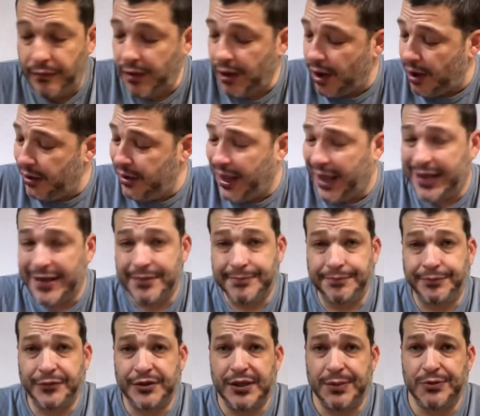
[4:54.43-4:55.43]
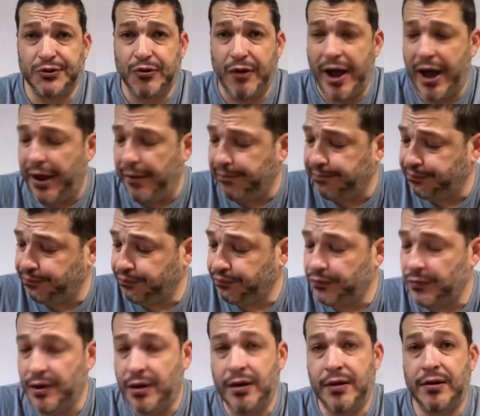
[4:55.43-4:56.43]
Like, subscribe,
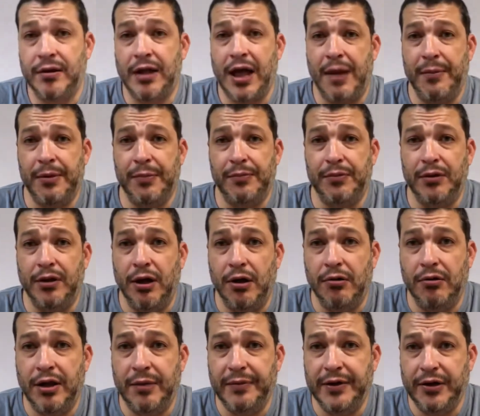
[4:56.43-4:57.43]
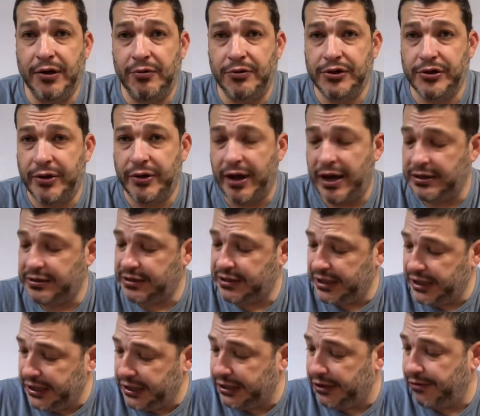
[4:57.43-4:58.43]
comment below. Let me know what you guys
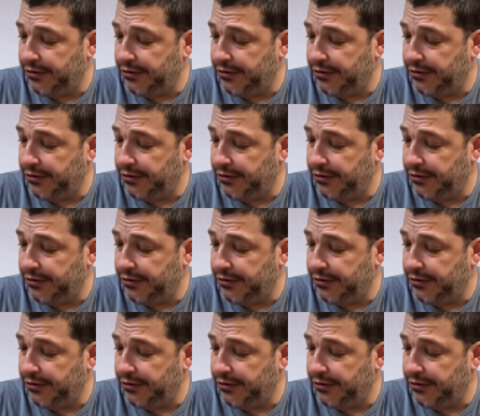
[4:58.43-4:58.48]
think.